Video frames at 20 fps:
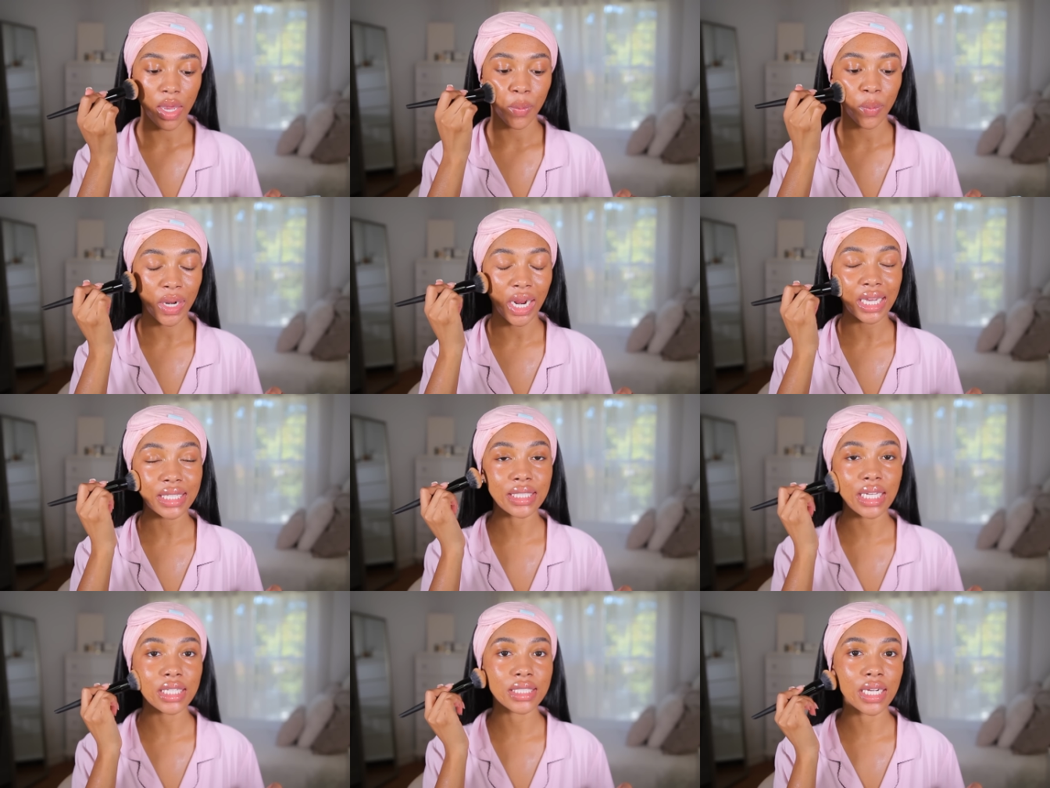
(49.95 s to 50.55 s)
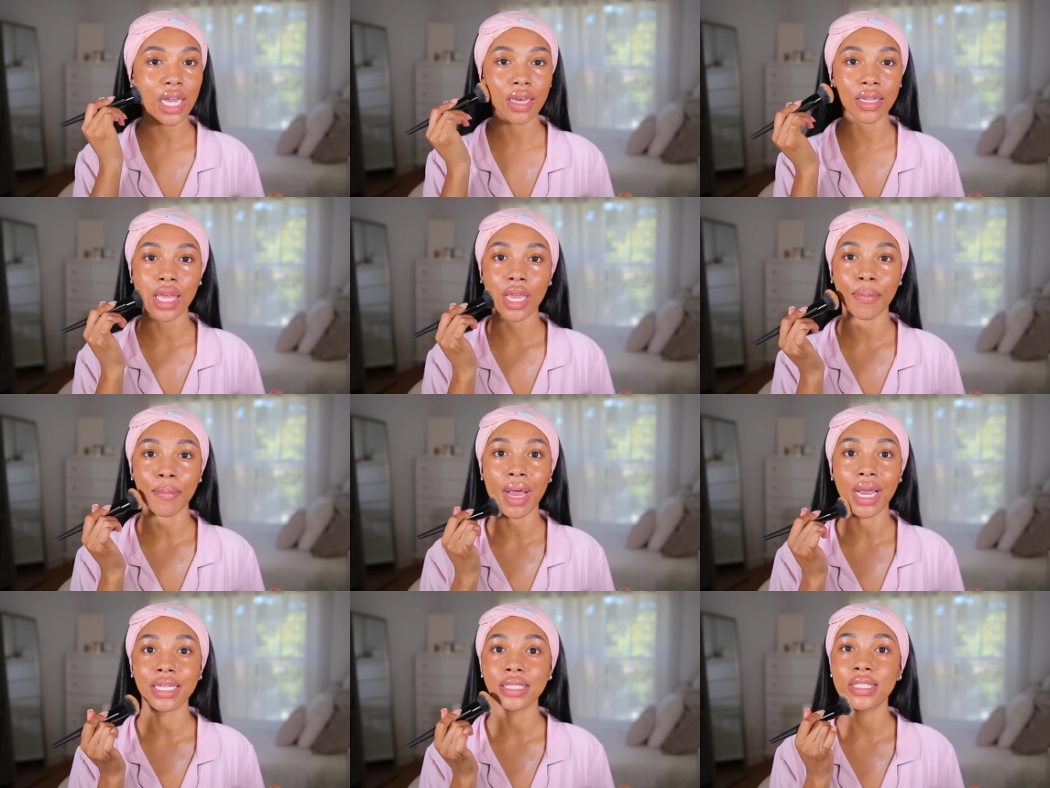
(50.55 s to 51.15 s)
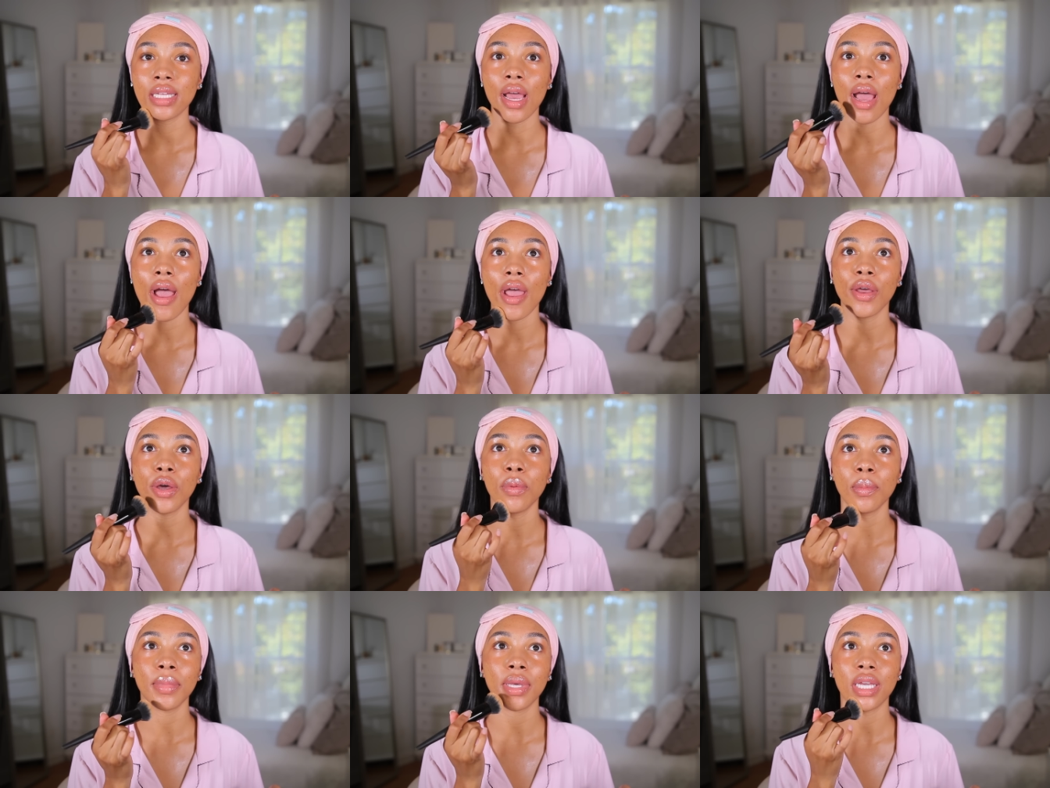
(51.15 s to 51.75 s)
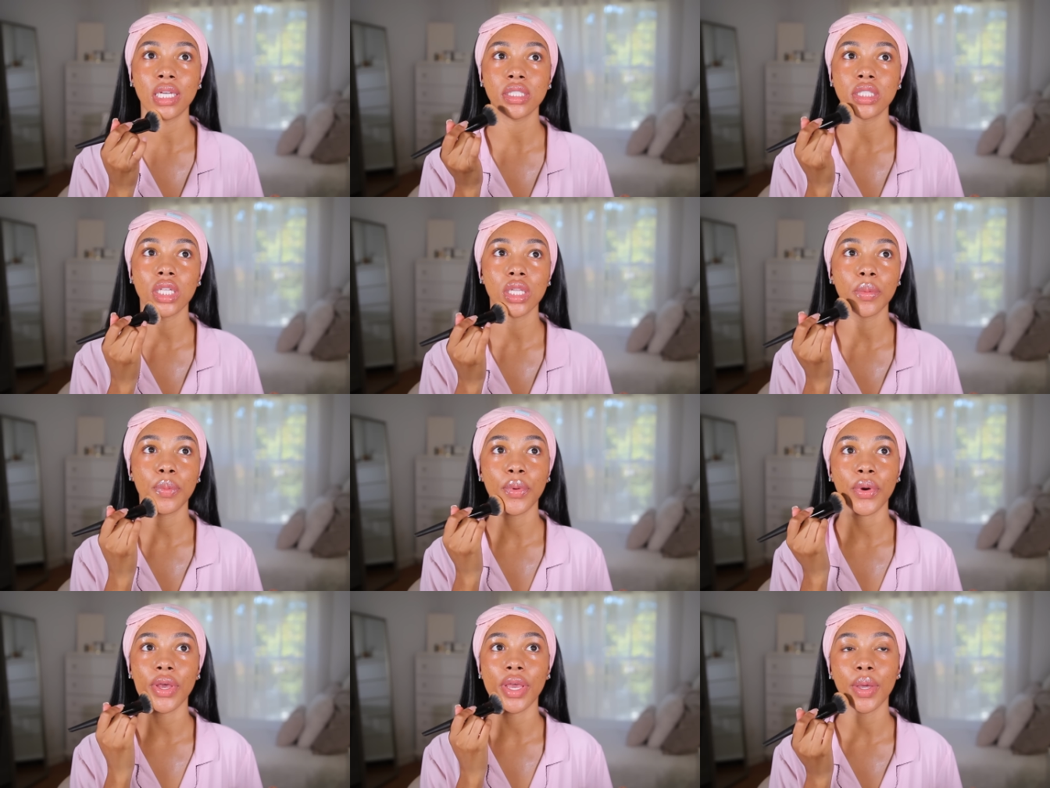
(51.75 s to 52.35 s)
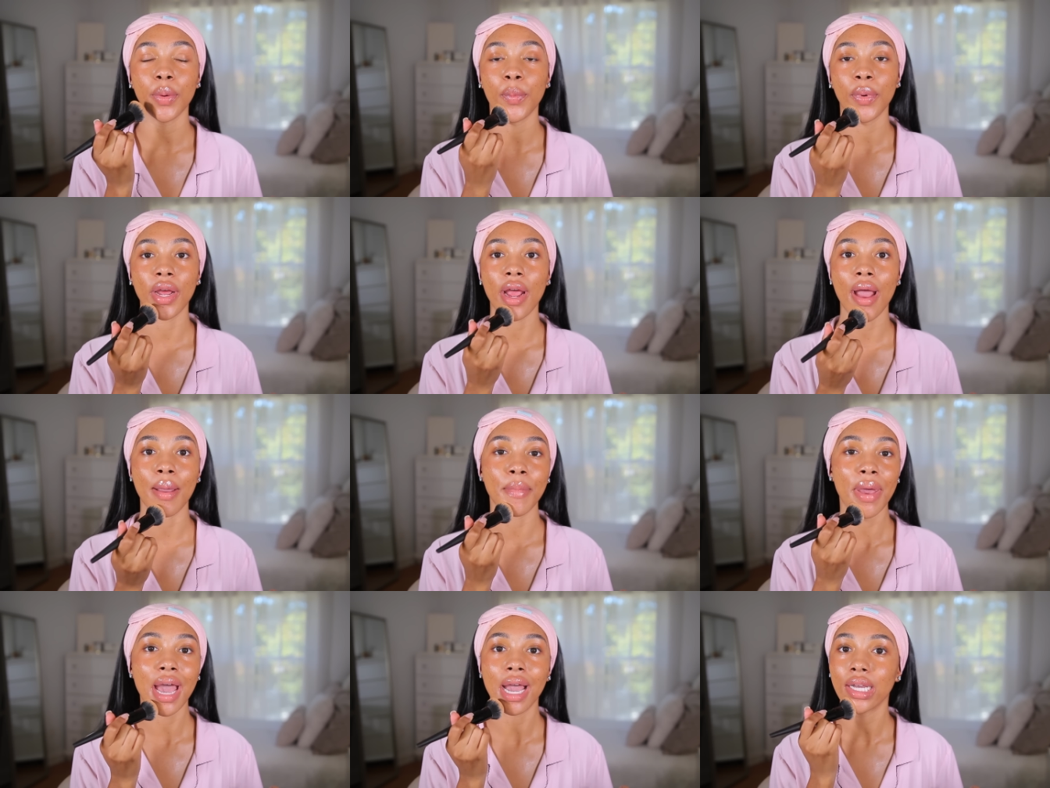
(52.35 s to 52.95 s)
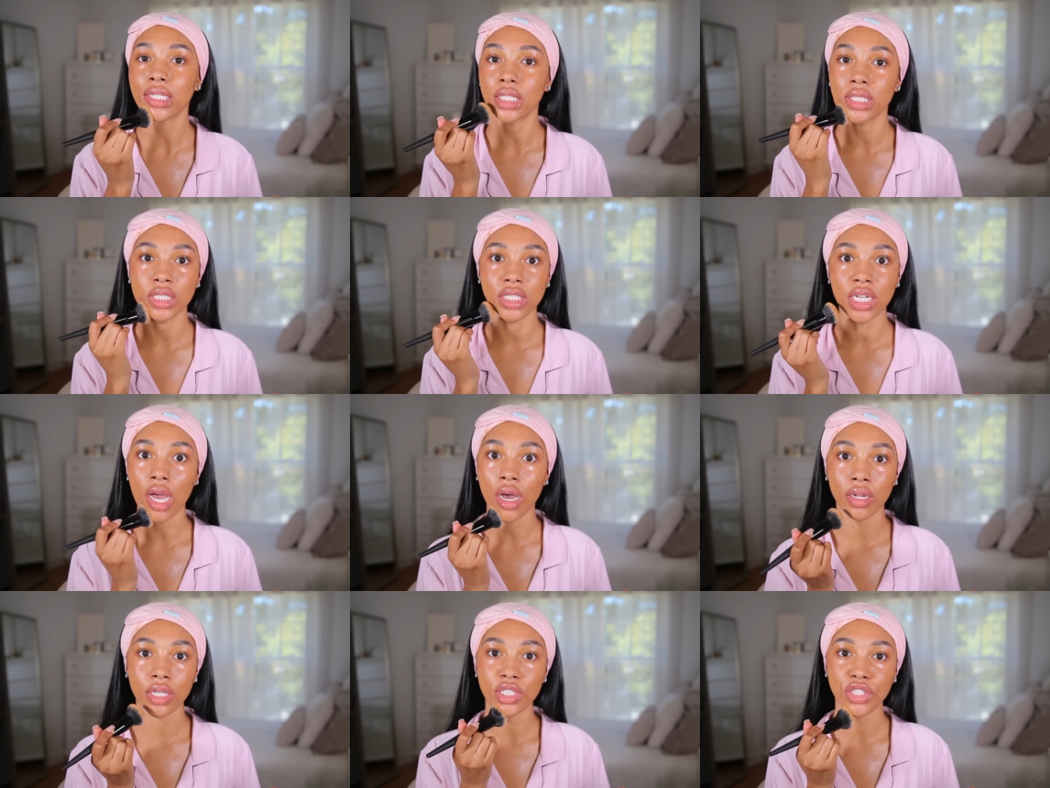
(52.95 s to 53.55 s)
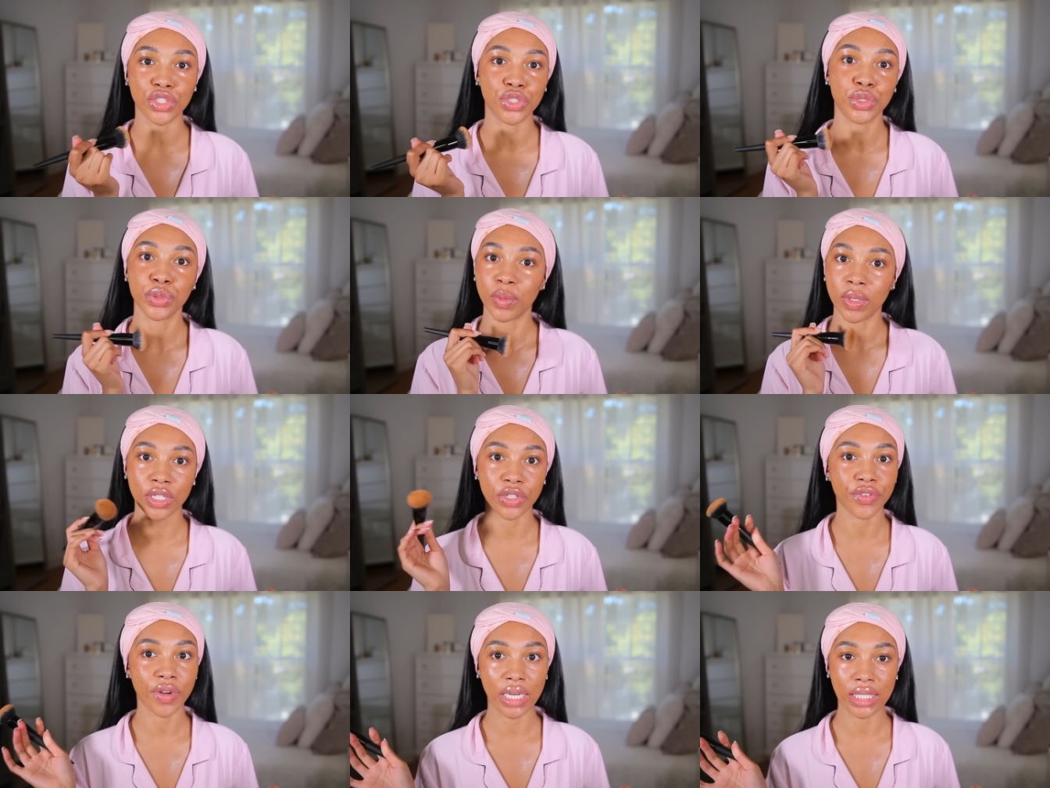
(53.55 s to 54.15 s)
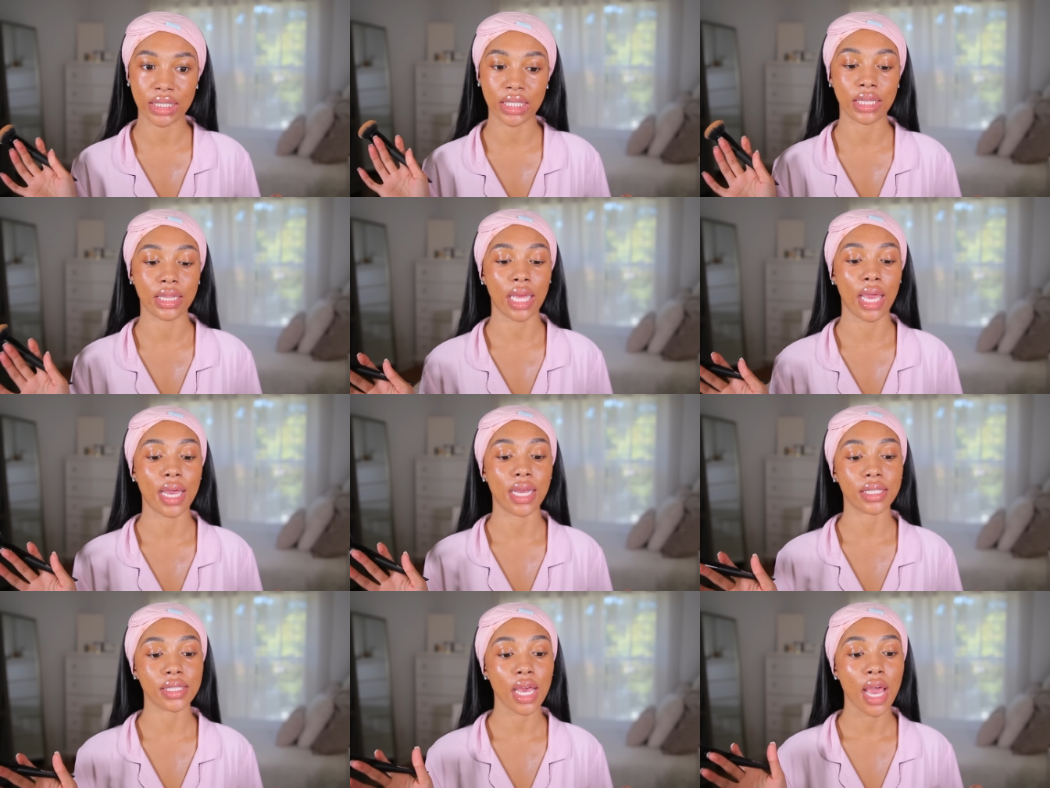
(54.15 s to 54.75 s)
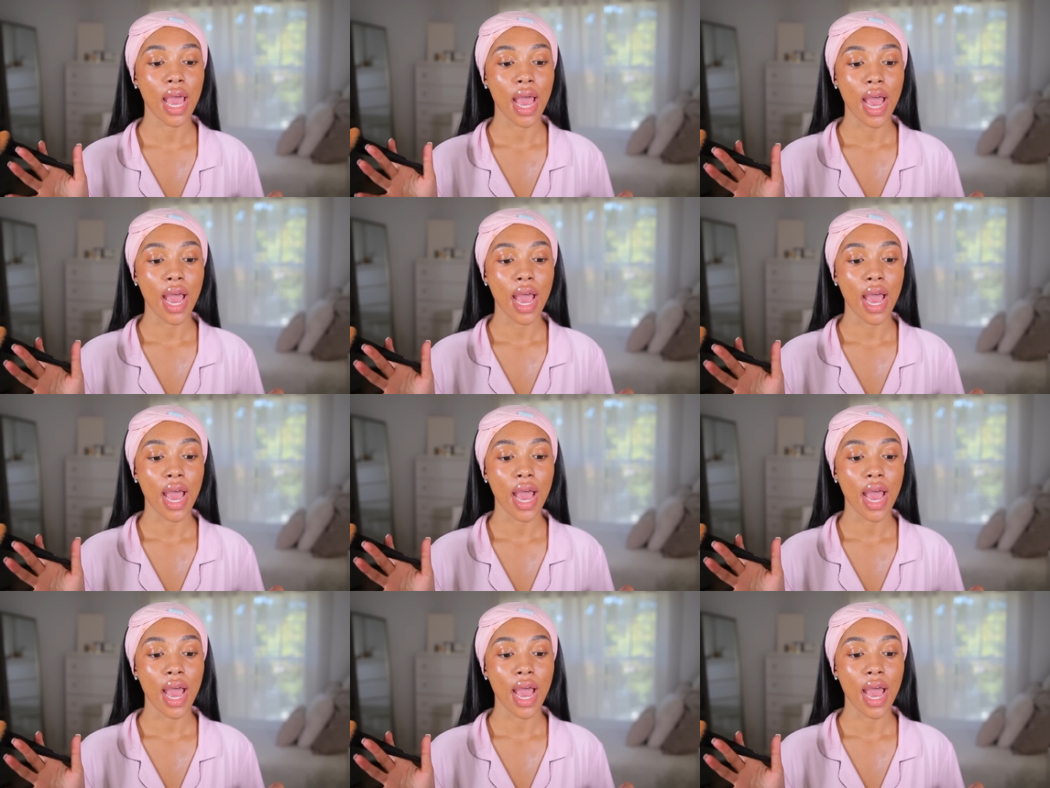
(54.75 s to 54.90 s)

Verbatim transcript: And when I say childlike mindset, I don't mean to the point where I'm acting childish and doing crazy things.